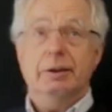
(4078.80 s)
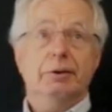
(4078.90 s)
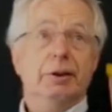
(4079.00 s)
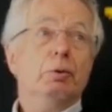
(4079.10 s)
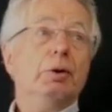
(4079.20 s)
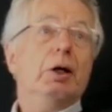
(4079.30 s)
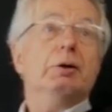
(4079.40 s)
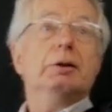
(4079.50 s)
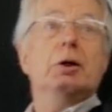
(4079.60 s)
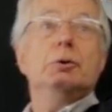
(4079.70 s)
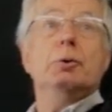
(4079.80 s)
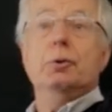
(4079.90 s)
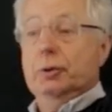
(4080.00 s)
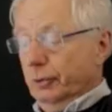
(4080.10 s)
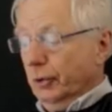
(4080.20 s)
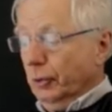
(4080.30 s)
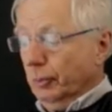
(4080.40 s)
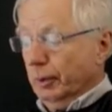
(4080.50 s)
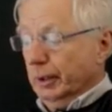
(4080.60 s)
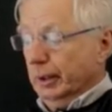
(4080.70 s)
they look like, now using this
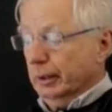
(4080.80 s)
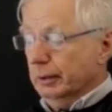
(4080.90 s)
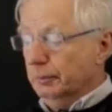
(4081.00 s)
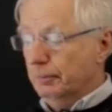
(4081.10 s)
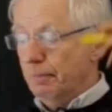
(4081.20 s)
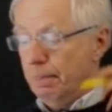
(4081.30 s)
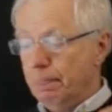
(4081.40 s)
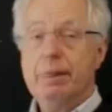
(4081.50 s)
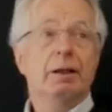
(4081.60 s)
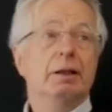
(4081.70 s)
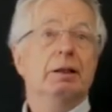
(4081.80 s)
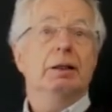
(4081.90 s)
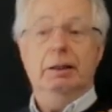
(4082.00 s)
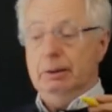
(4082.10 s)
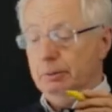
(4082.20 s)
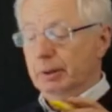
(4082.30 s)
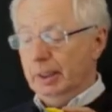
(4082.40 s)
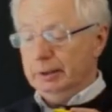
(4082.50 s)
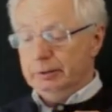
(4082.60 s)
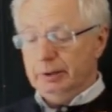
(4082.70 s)
one here, we
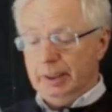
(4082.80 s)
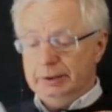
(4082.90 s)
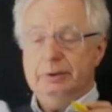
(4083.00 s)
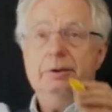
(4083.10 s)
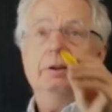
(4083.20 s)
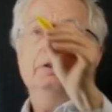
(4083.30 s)
let write